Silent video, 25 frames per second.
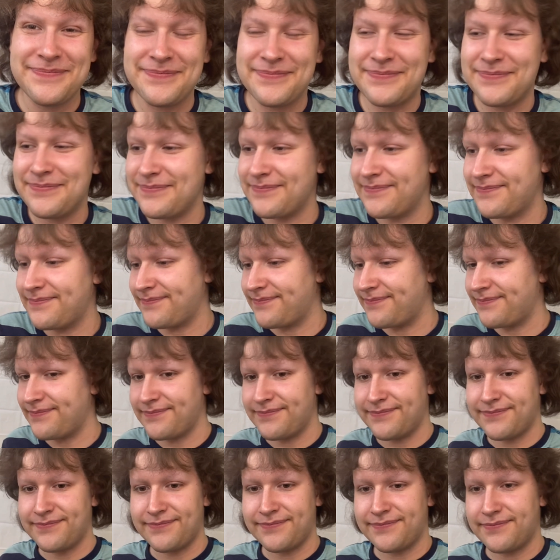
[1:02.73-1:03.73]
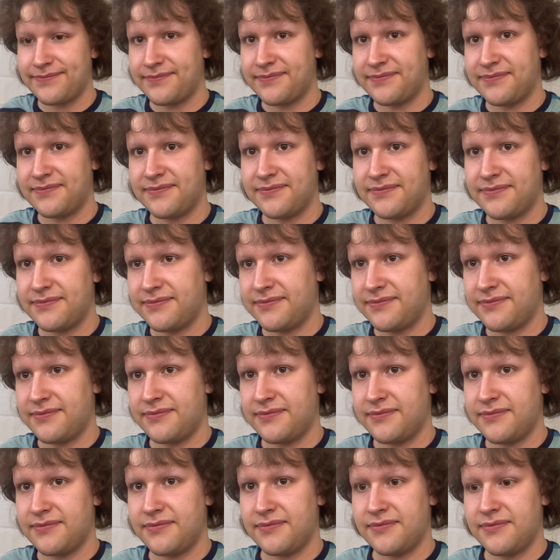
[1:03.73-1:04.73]

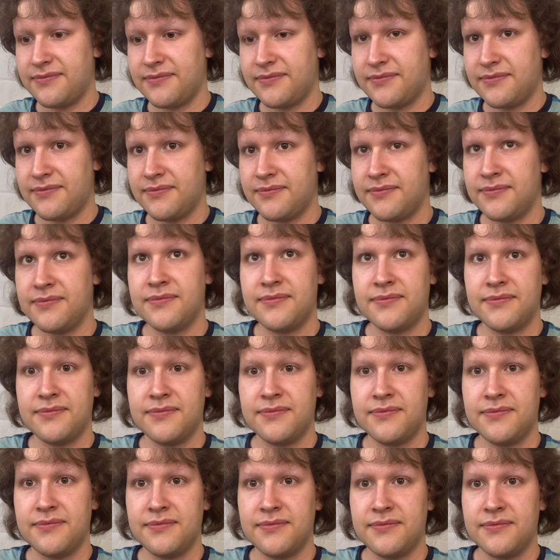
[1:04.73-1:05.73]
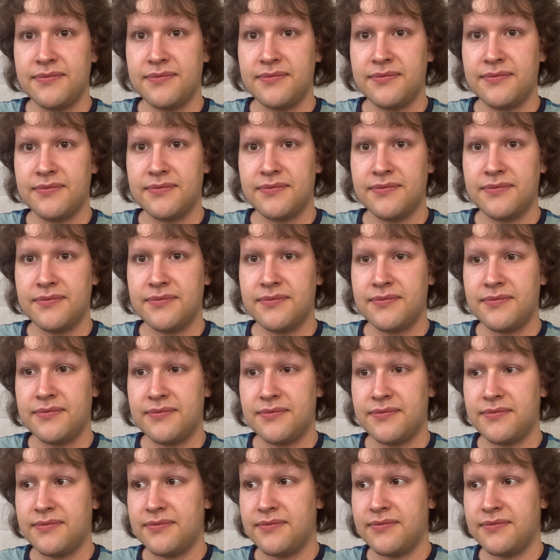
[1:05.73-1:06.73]

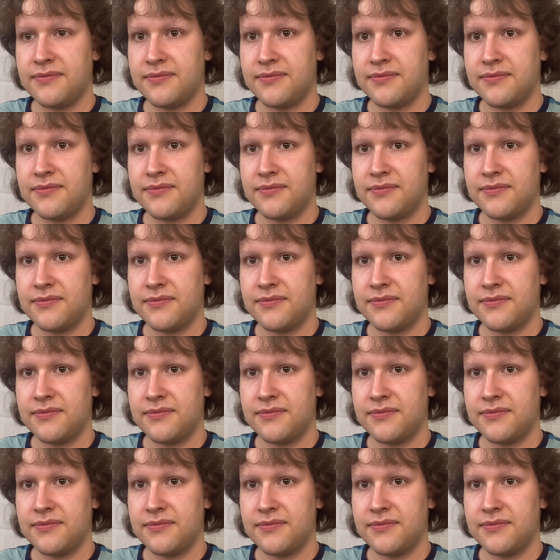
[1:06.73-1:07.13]
[no speech]